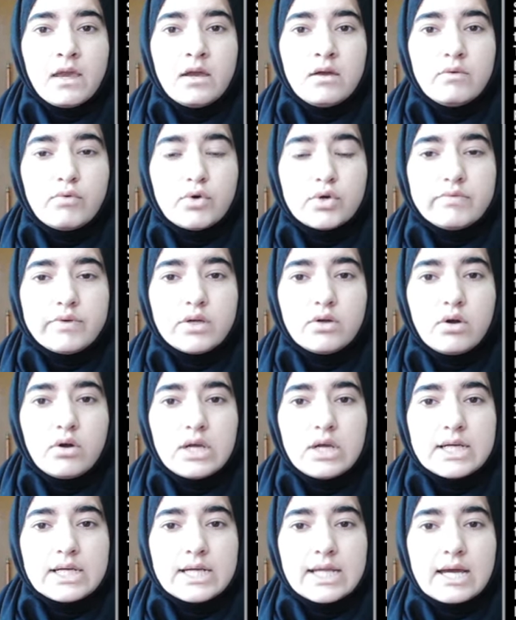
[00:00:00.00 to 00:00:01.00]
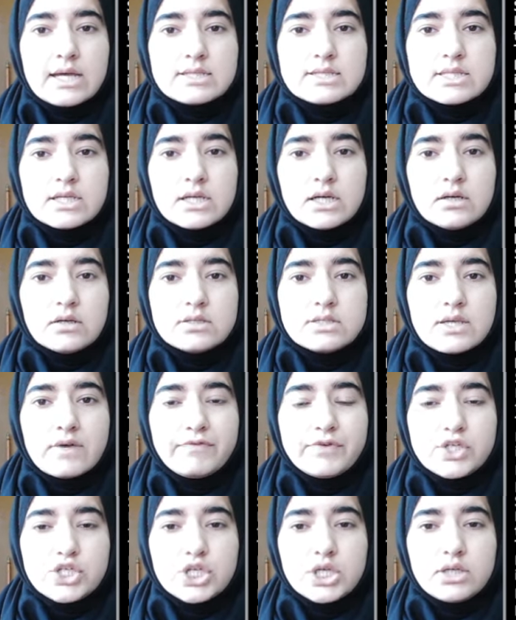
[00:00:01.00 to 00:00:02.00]
what we call it as
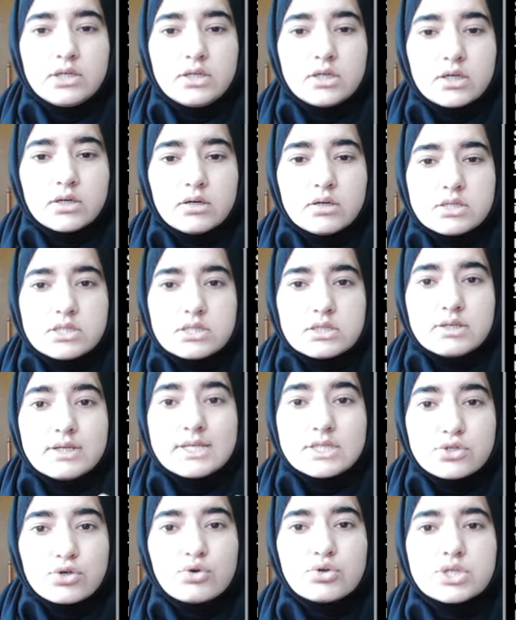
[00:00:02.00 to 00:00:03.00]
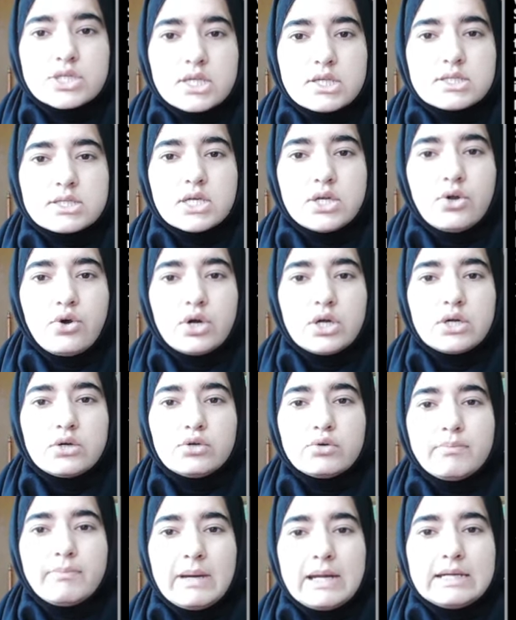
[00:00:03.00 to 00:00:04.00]
sufficient resources in order
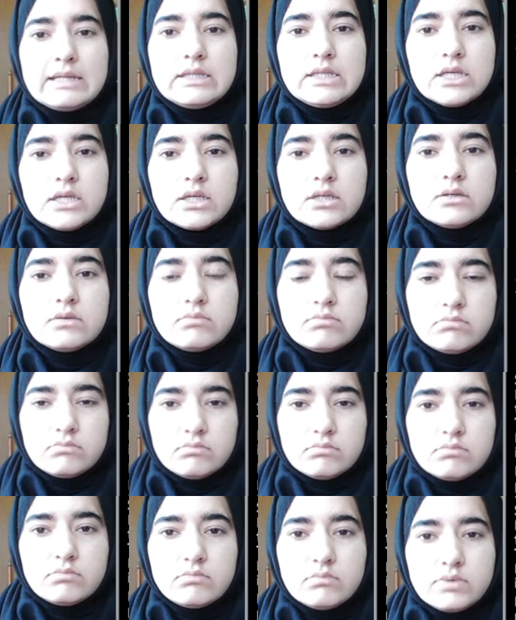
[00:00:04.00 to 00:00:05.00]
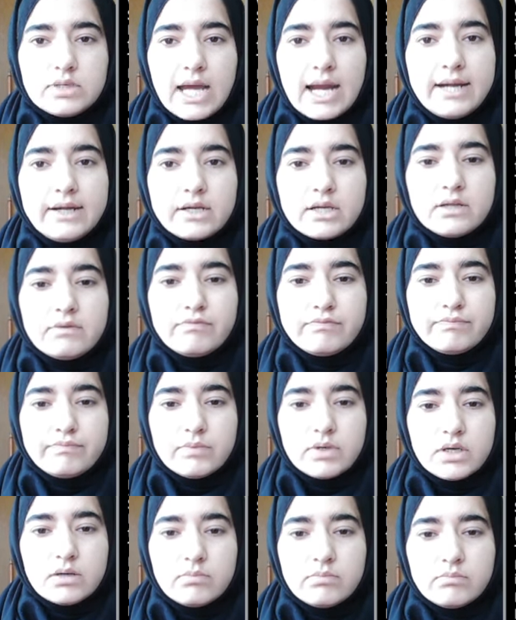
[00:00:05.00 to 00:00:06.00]
to meet their dietary
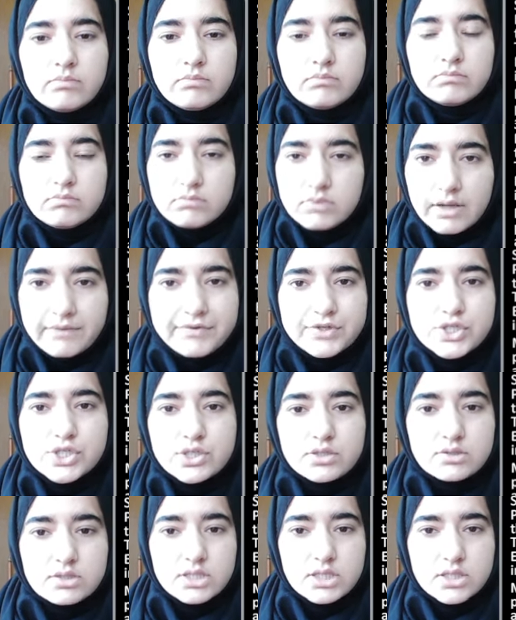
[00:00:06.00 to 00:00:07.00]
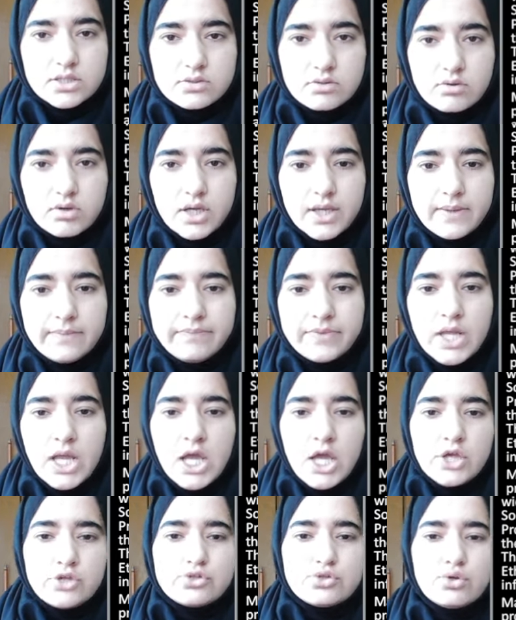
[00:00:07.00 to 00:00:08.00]
deficiencies. Okay,
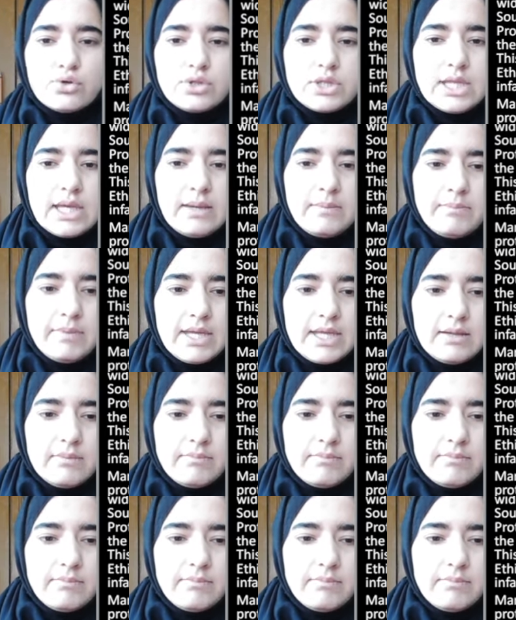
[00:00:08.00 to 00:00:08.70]
so they may